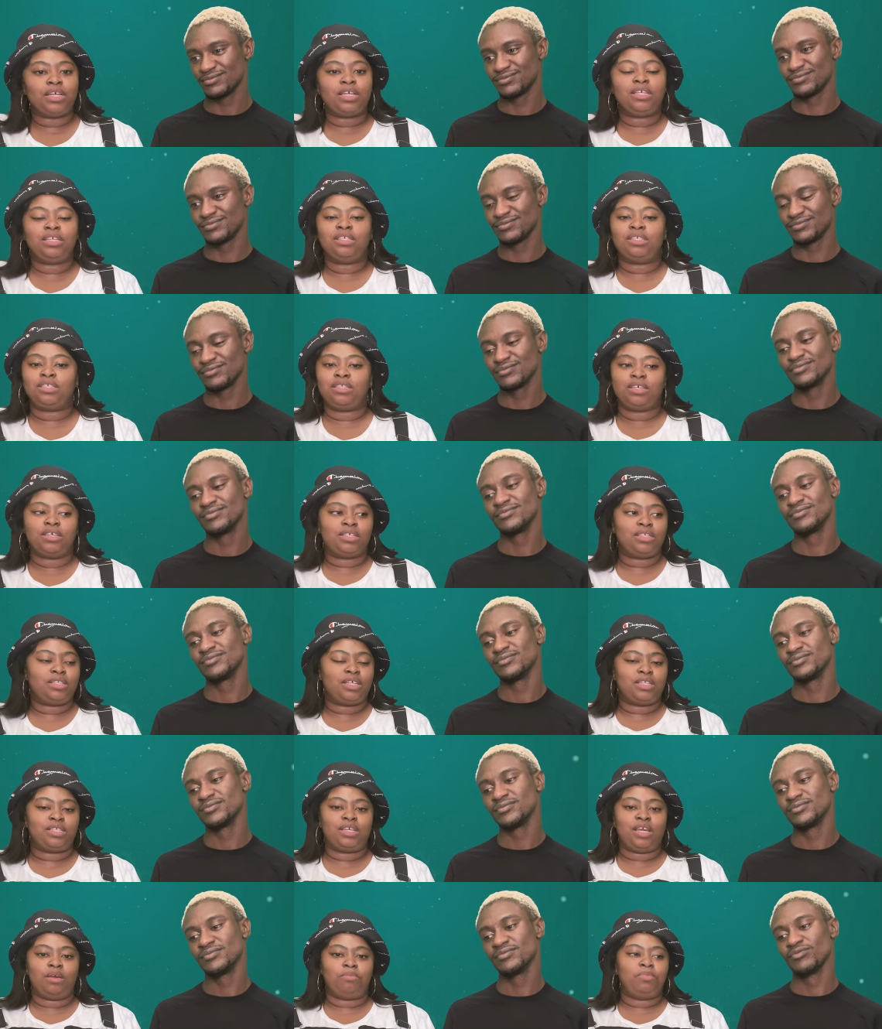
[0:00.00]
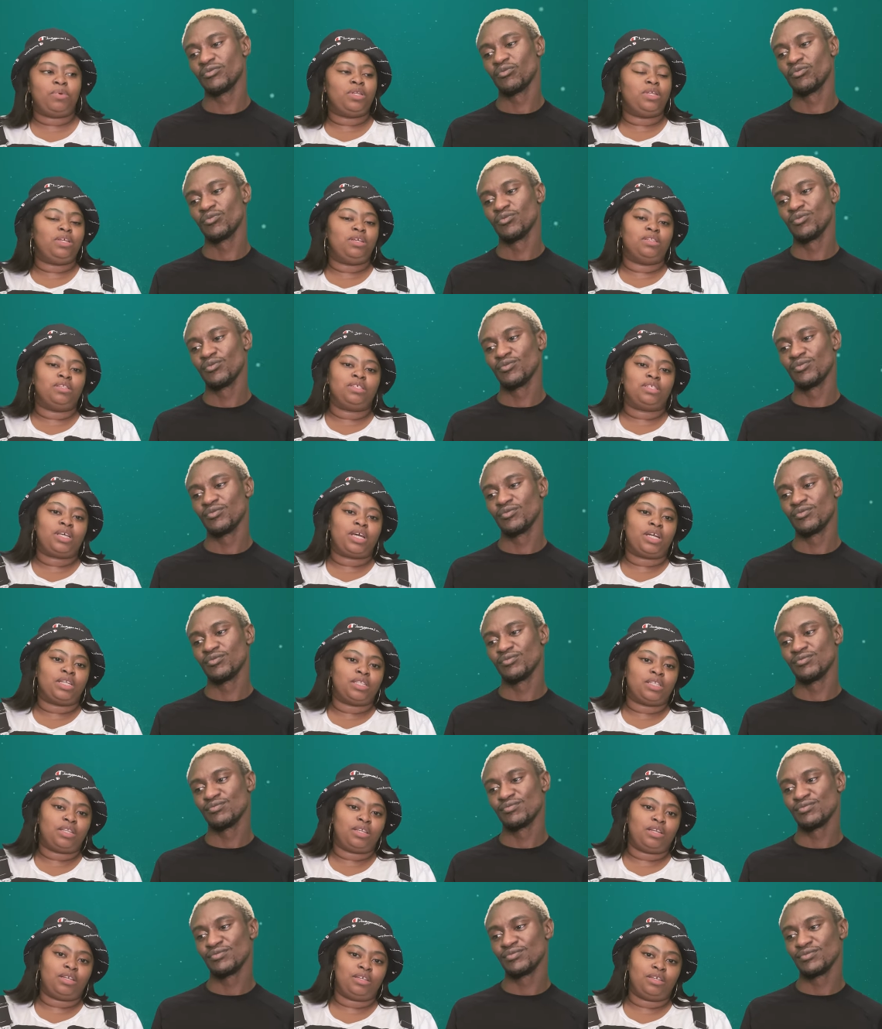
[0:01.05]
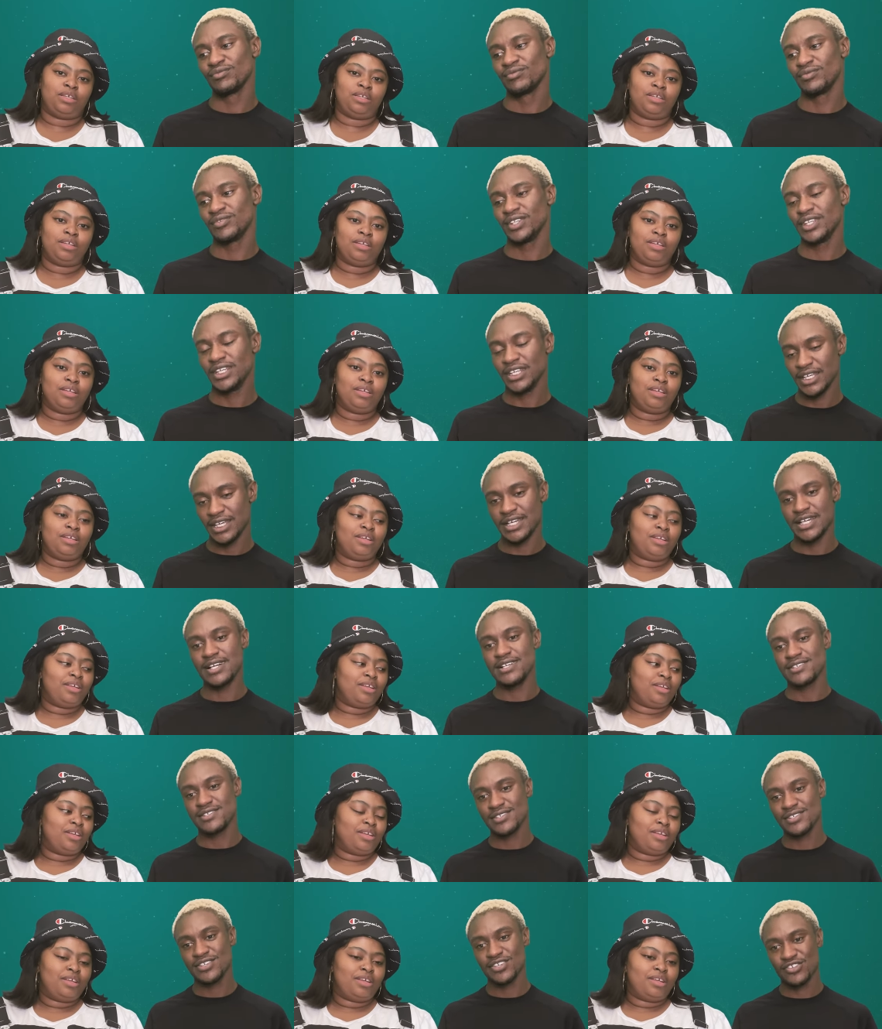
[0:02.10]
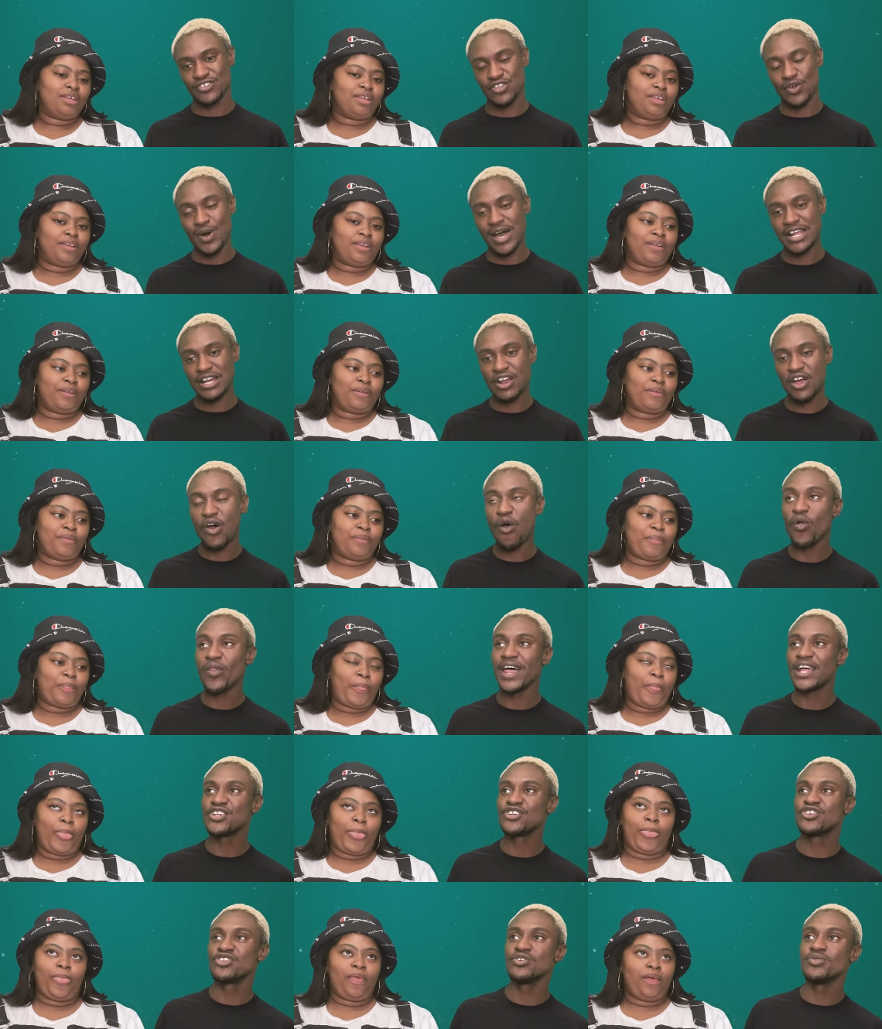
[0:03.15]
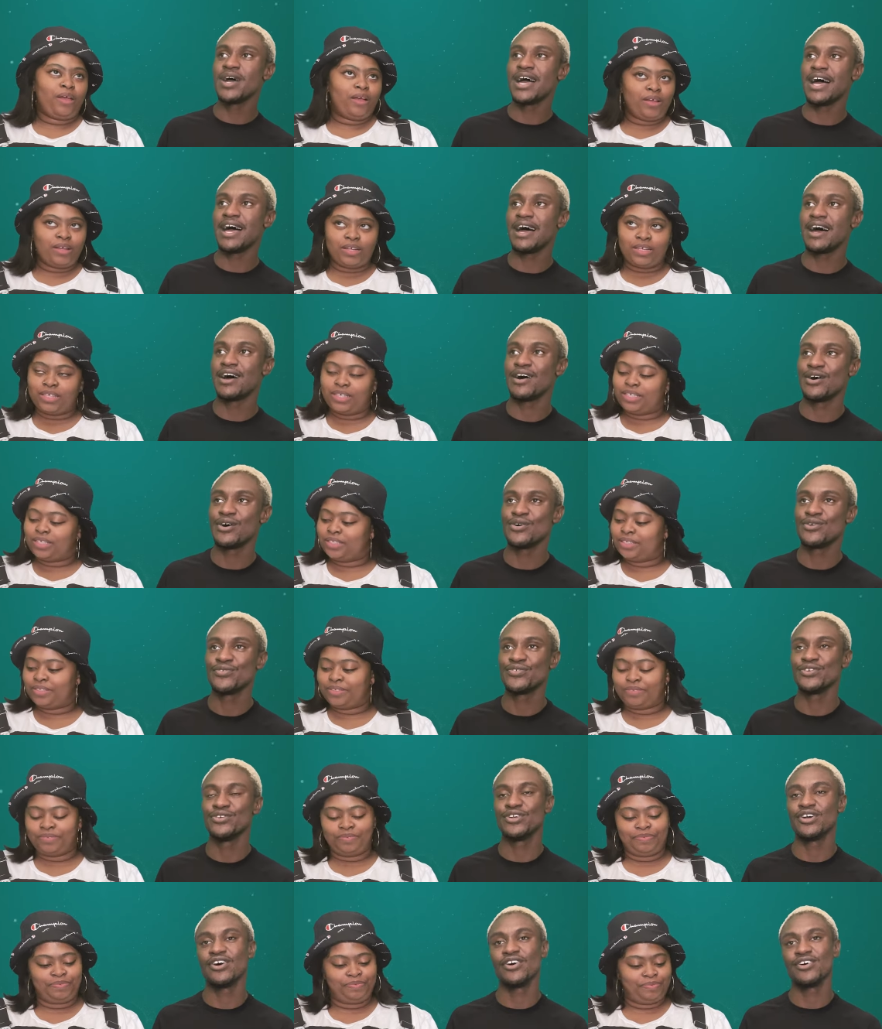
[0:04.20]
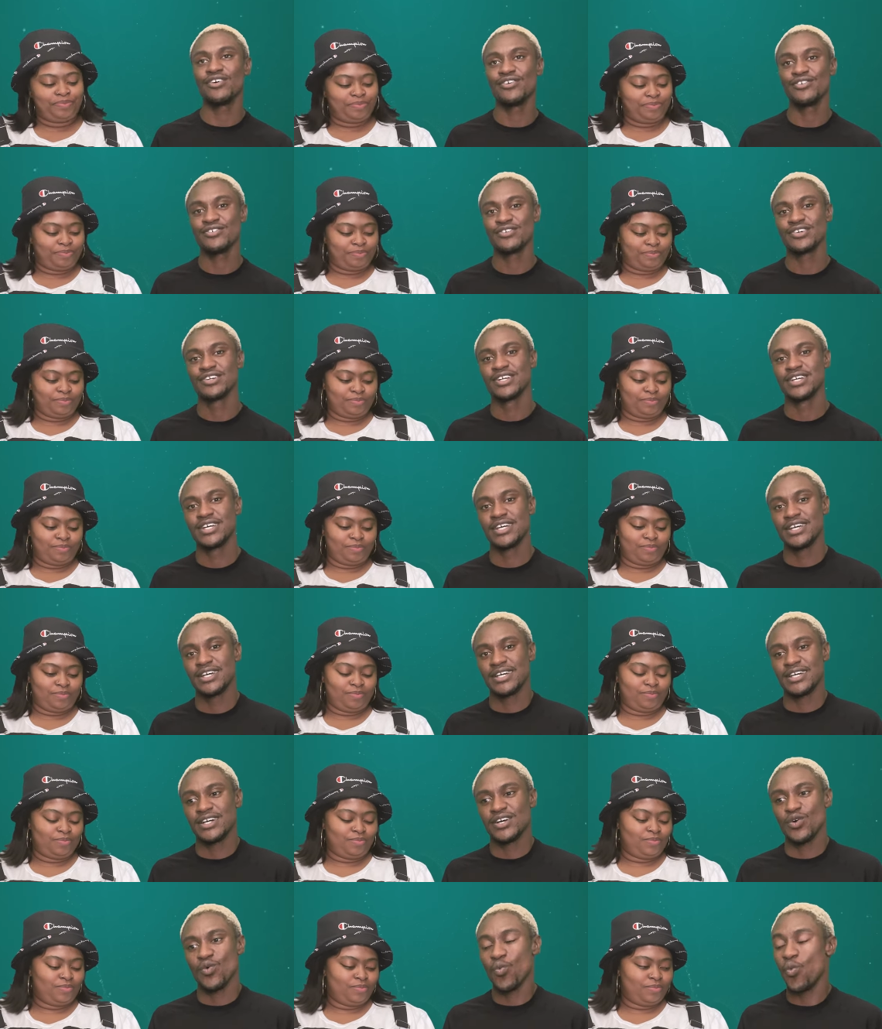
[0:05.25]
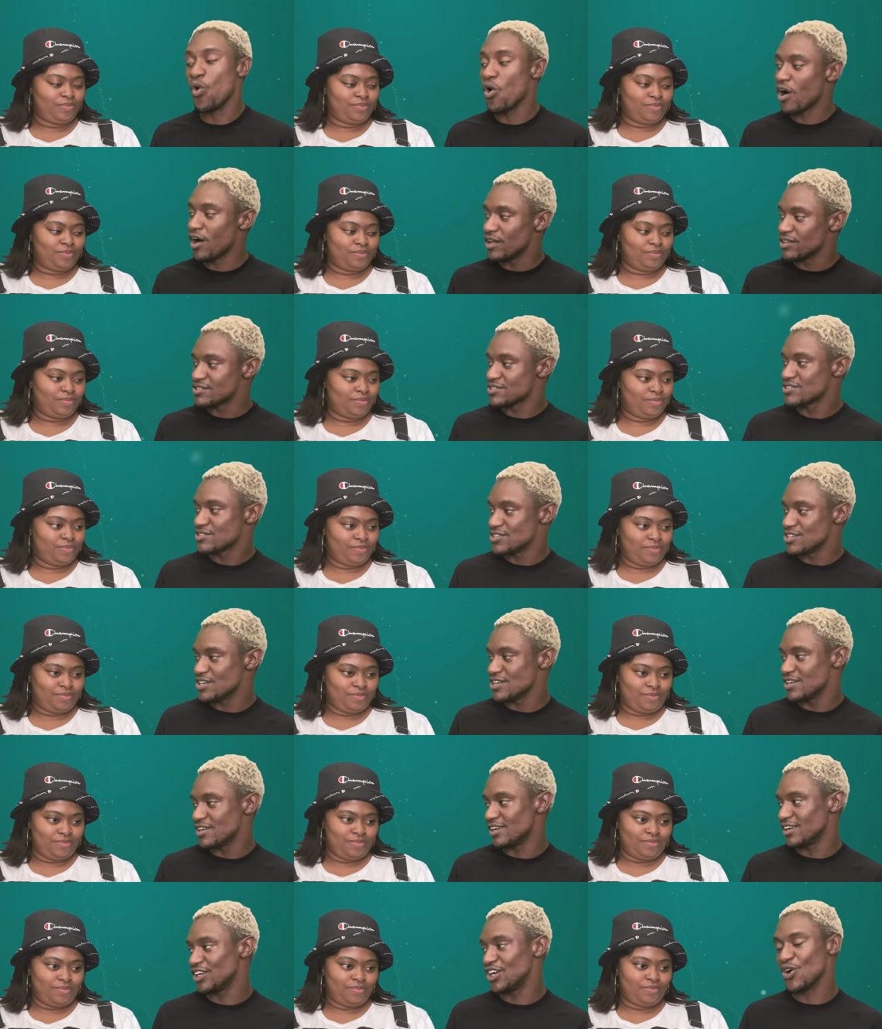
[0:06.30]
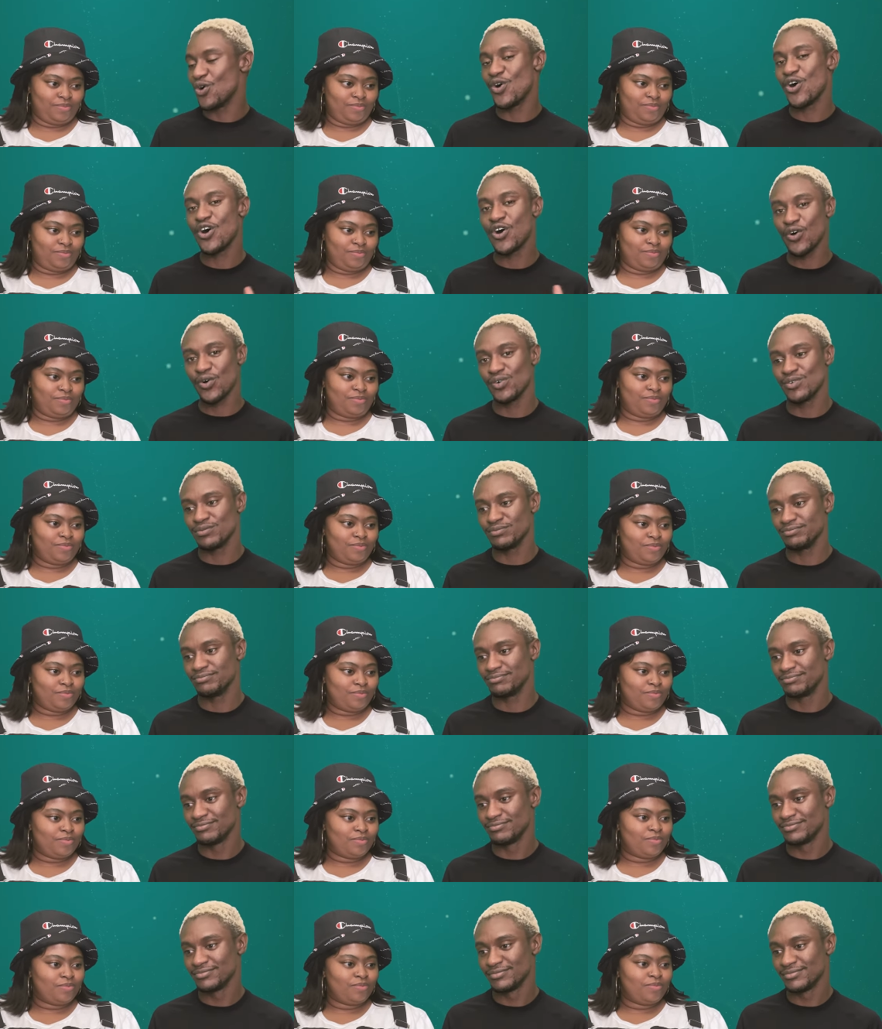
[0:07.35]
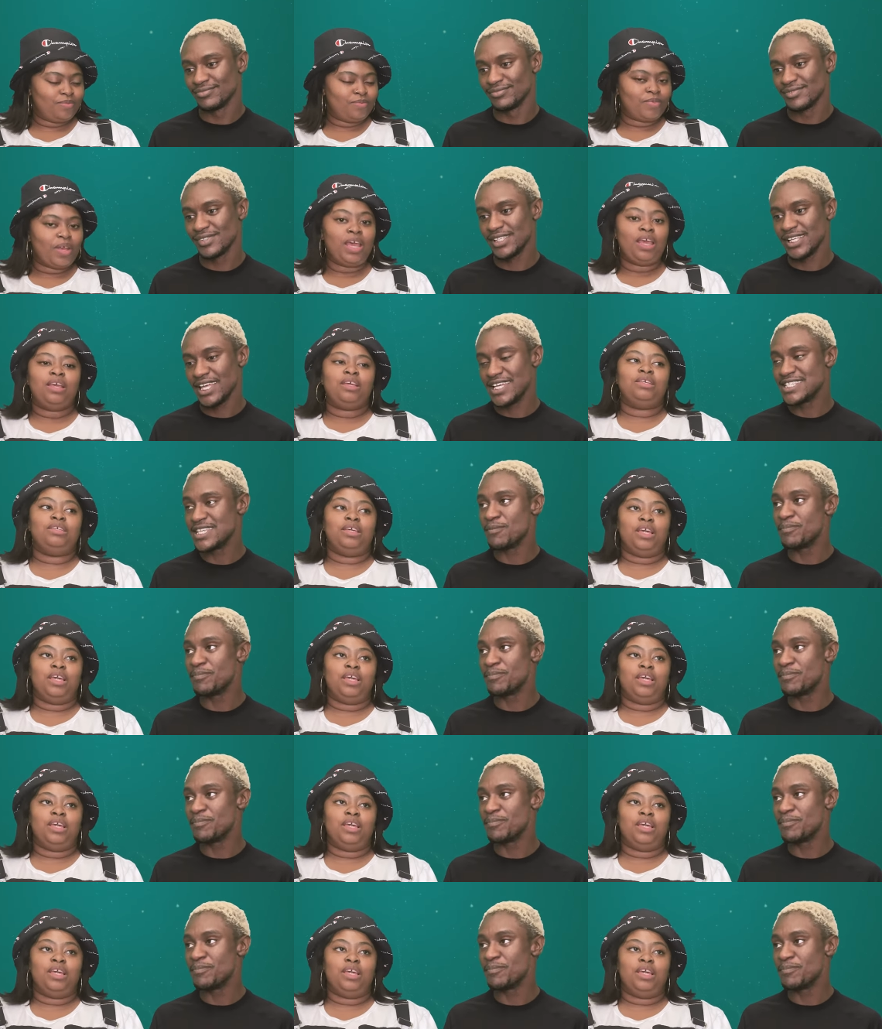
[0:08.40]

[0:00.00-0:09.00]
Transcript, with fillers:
Speaker 1: is this that's happening in this country? Yes.
Speaker 2: So I know that you ah. have, you know, wants to go home
Speaker 1: is it